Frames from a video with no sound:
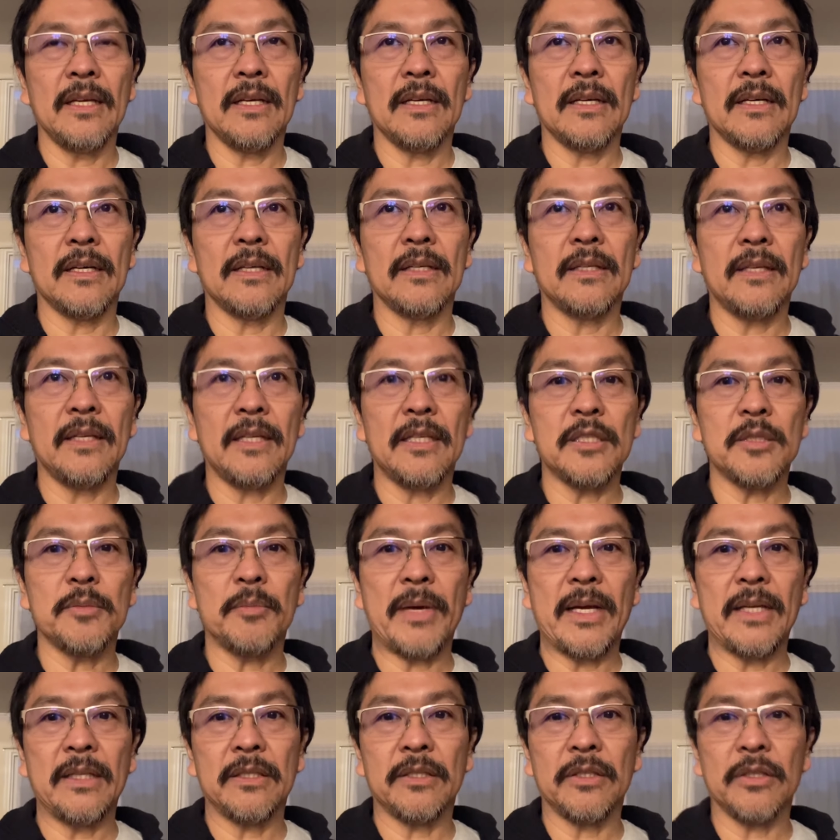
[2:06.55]
It's
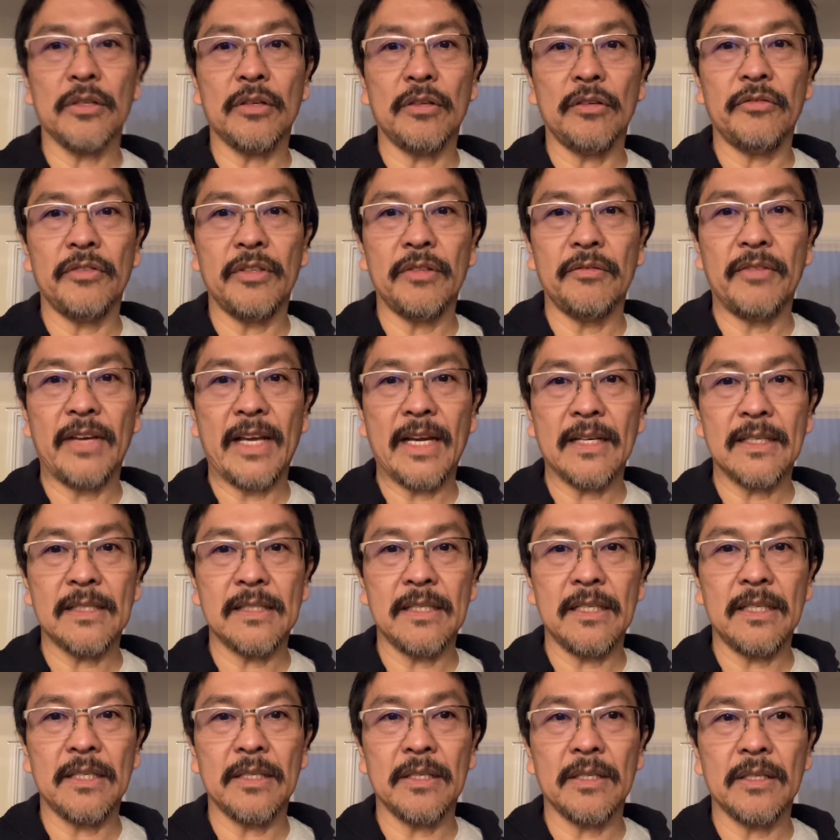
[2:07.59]
My Turn COVID
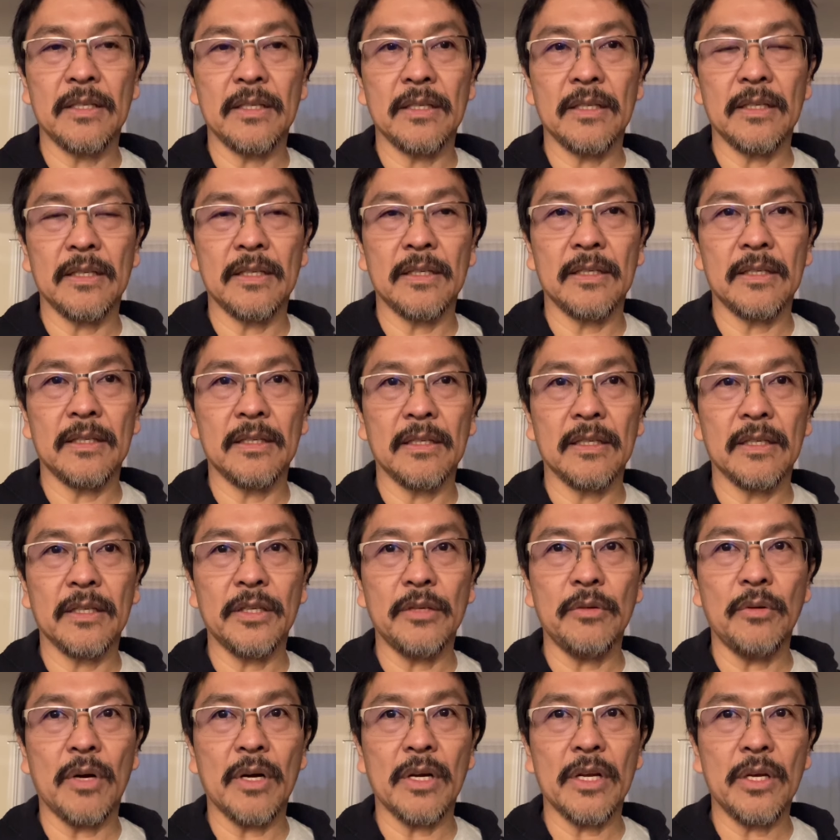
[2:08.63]
vaccine
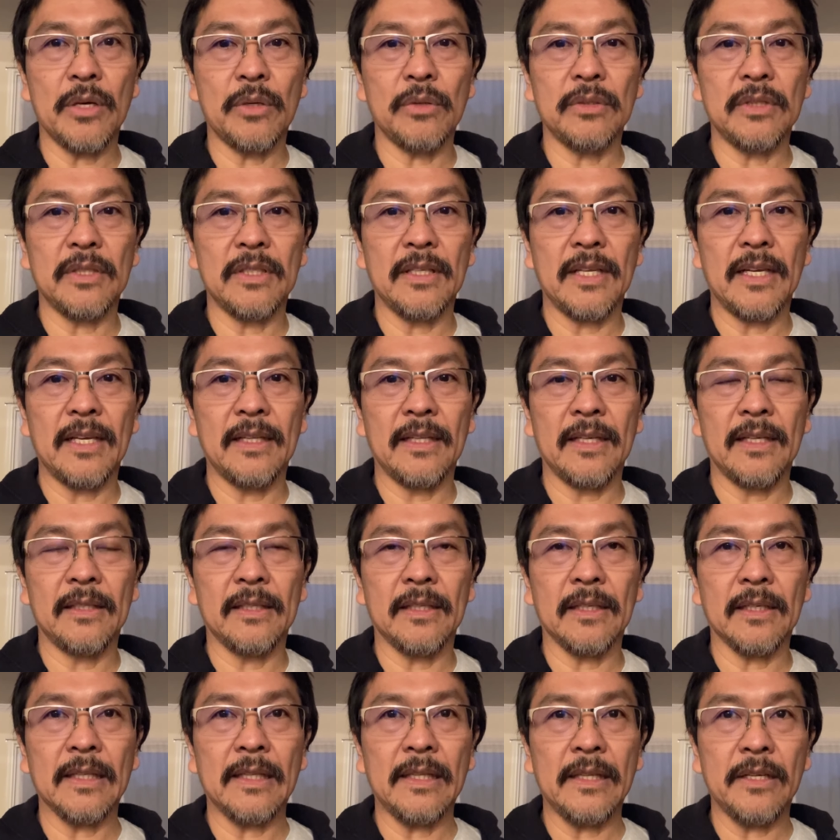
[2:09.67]
QR code, and then
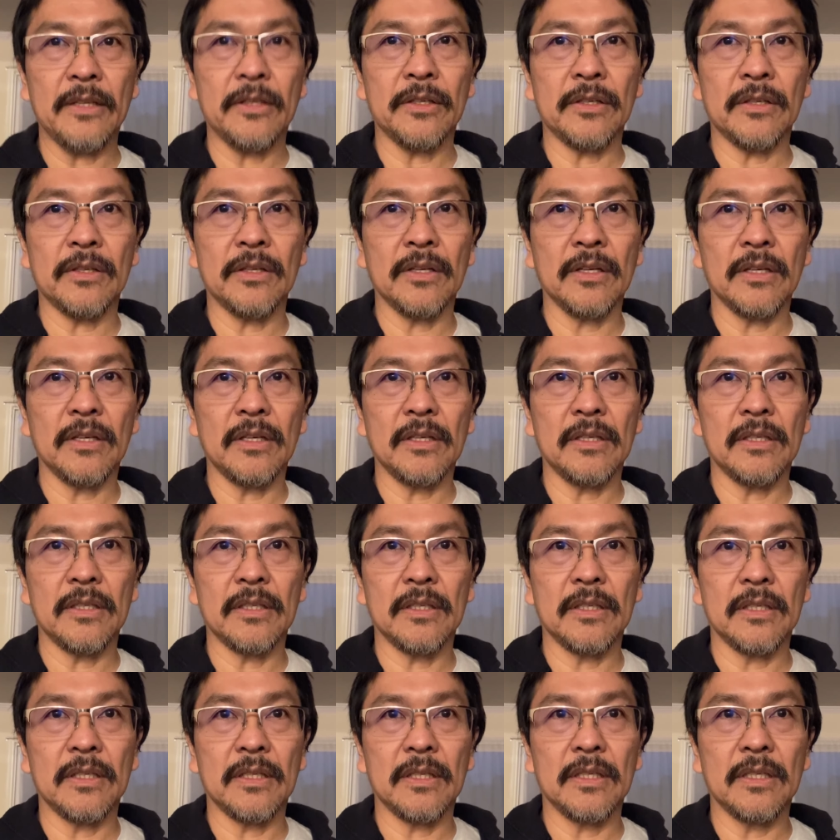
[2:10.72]
the clear
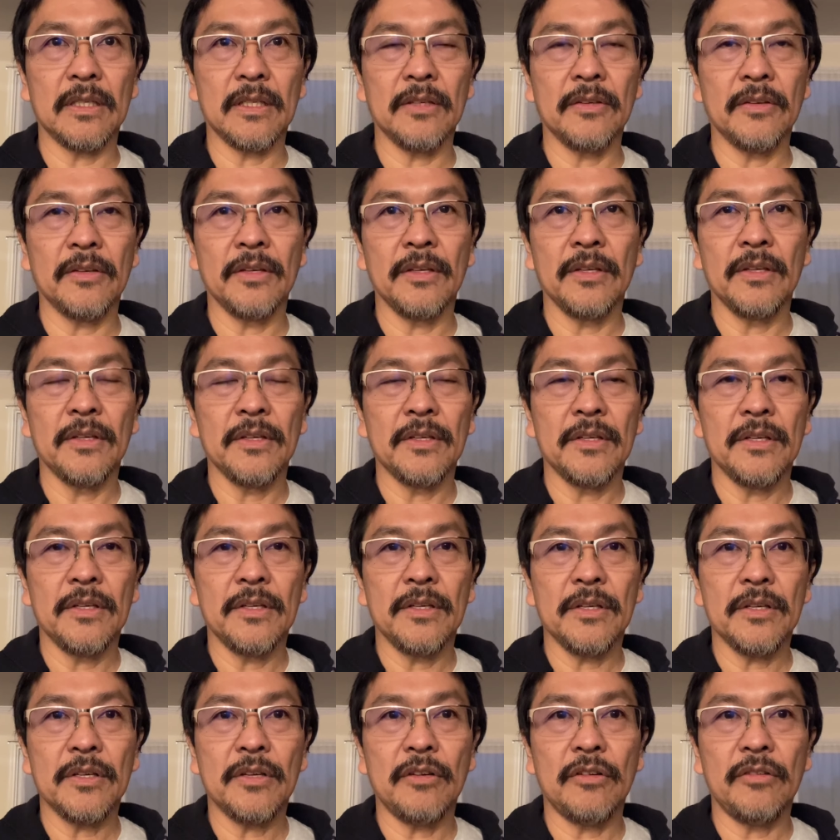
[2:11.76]

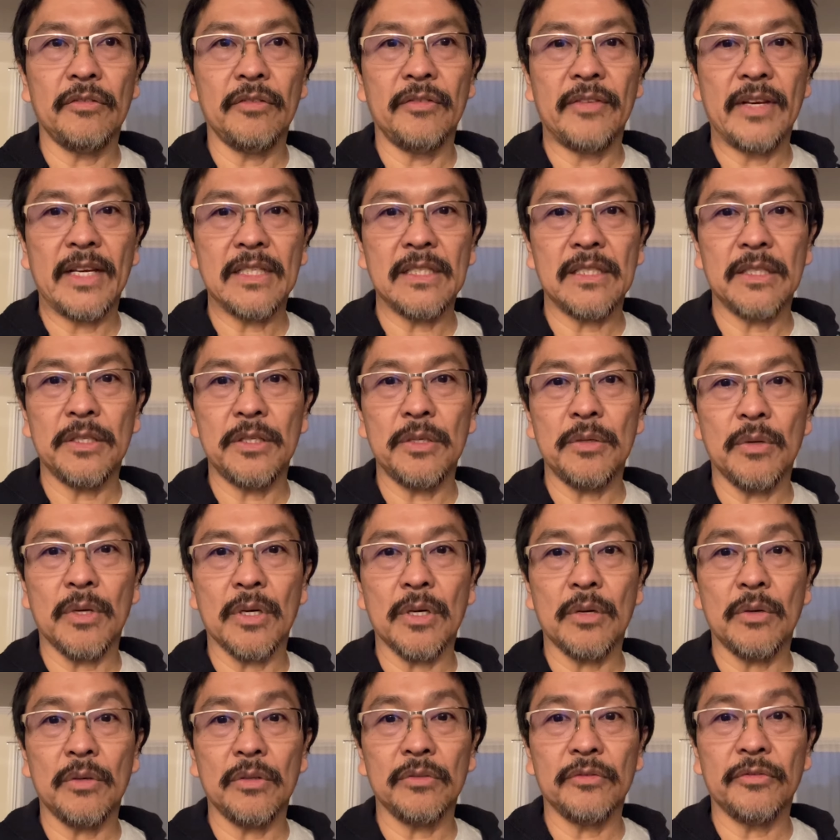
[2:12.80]
COVID vaccine
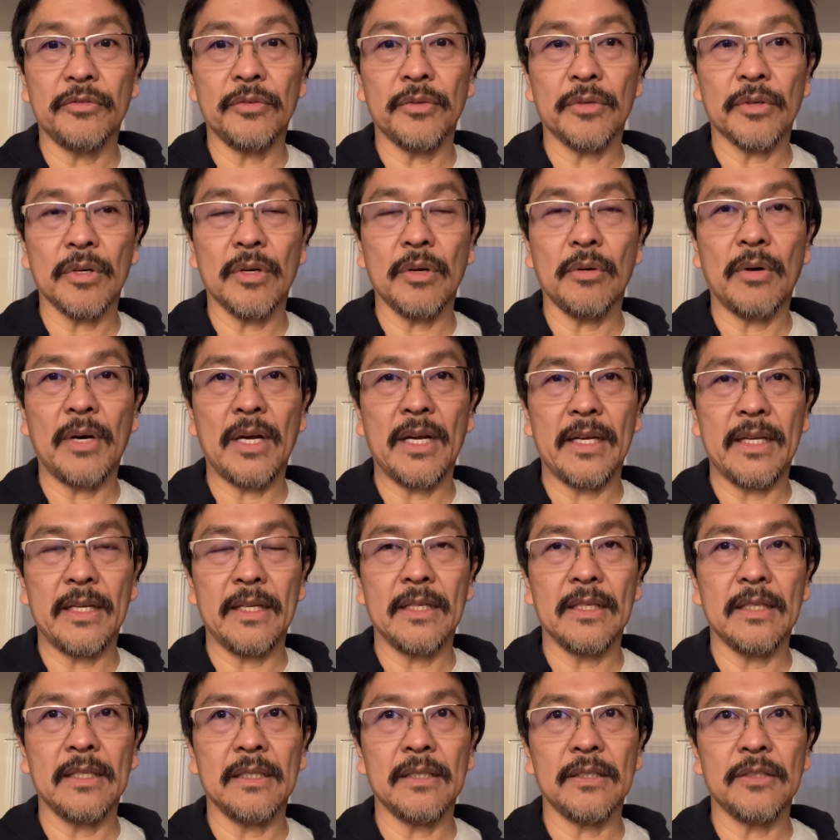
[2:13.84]
QR code for
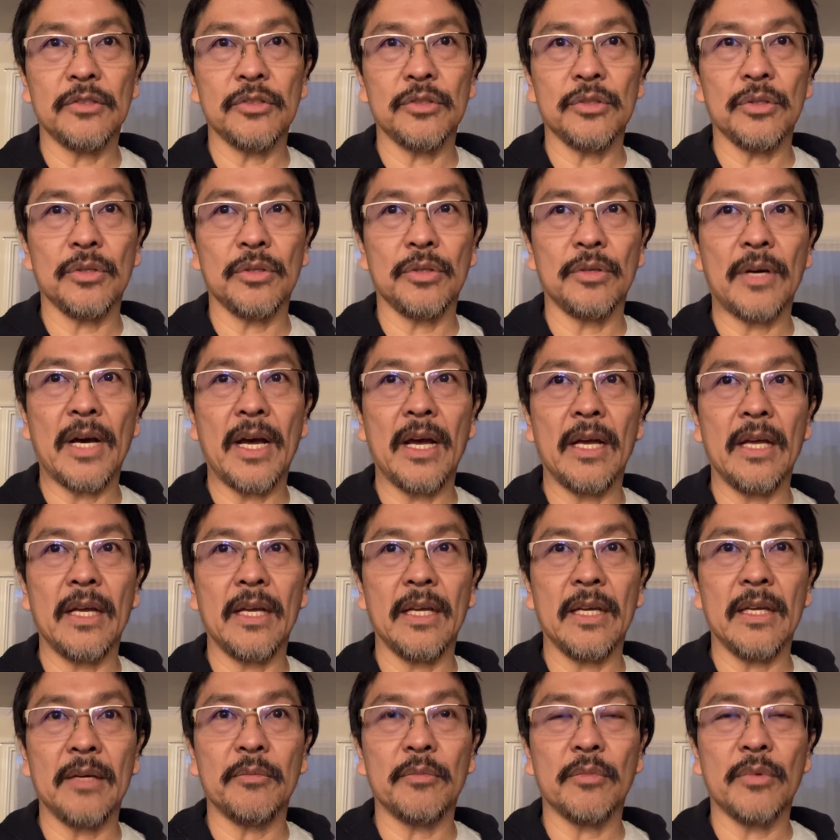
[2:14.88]
Hawaii. So
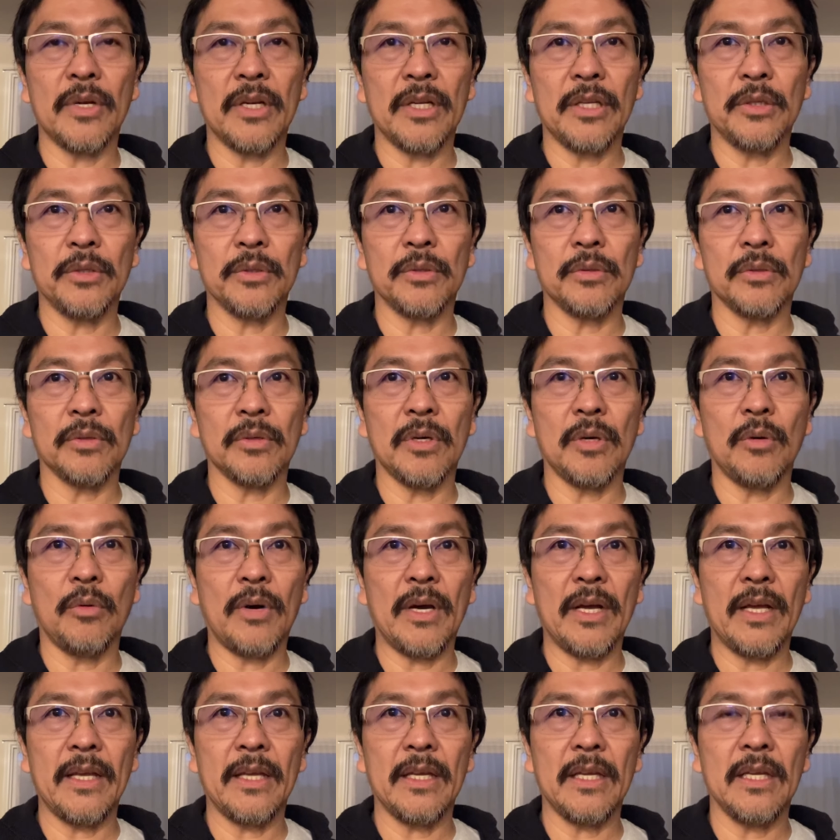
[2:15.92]
I am ready to go to
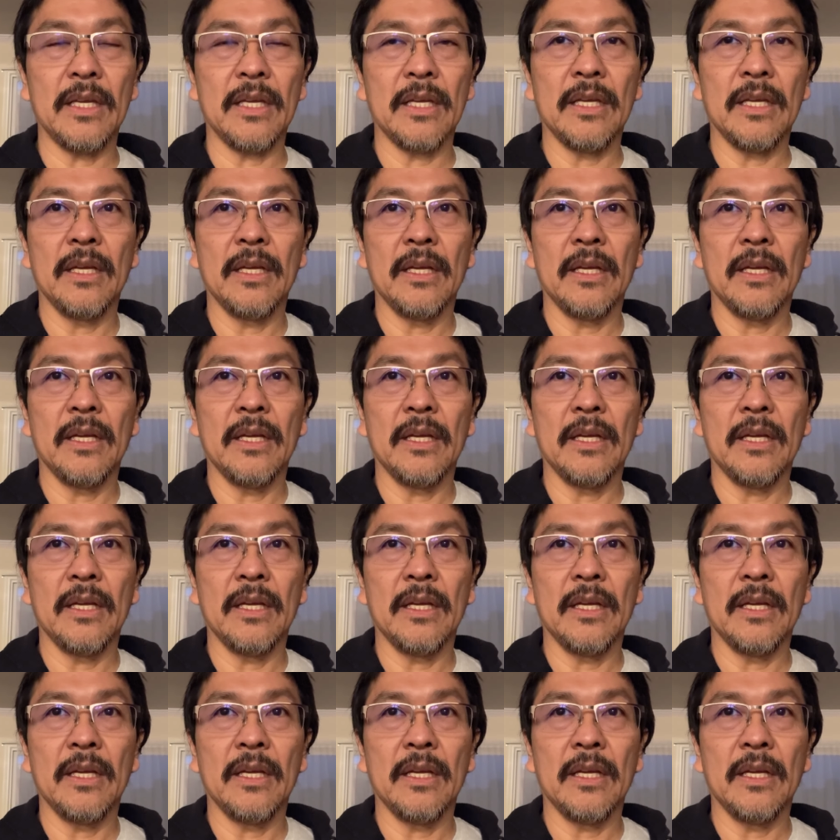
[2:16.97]
Hawaii.